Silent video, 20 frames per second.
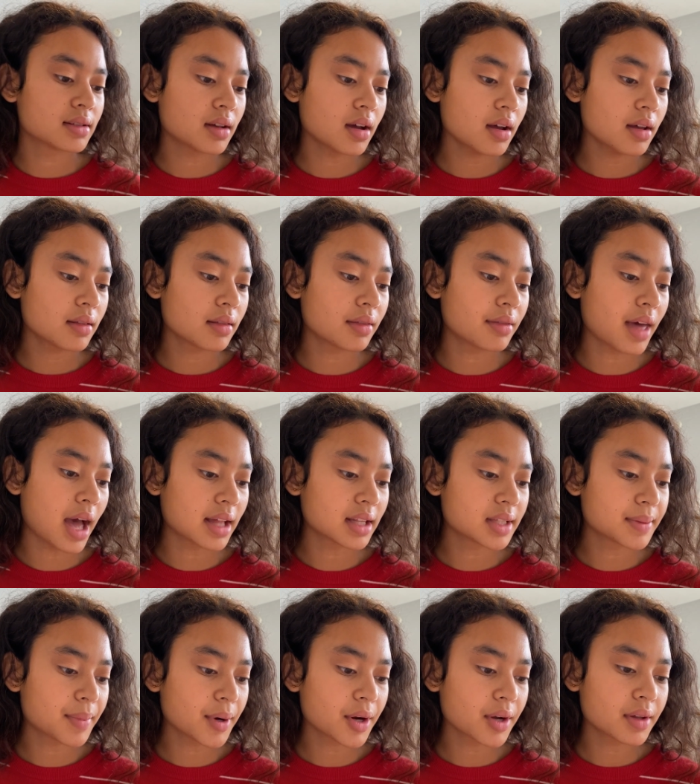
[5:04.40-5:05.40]
not that
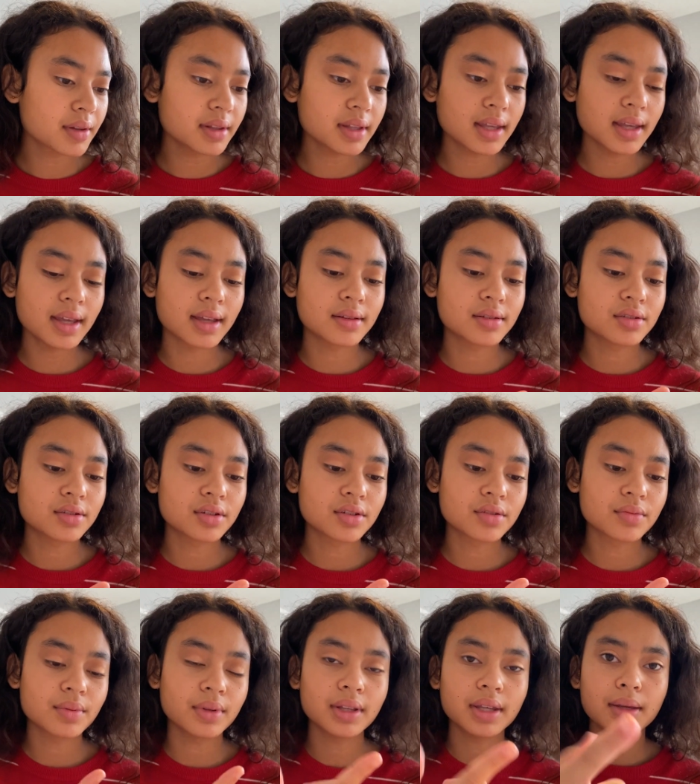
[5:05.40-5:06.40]
sparkly, it's
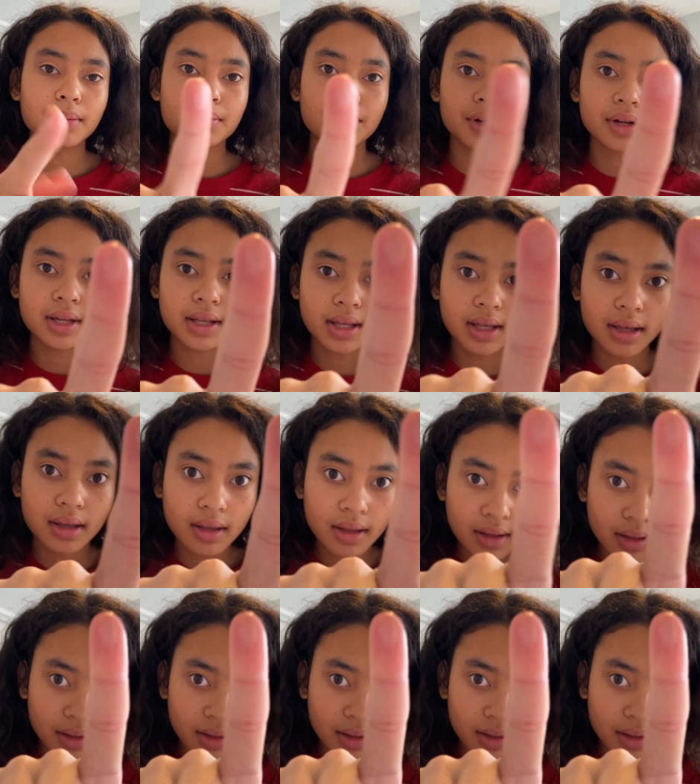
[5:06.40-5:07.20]
just really pretty,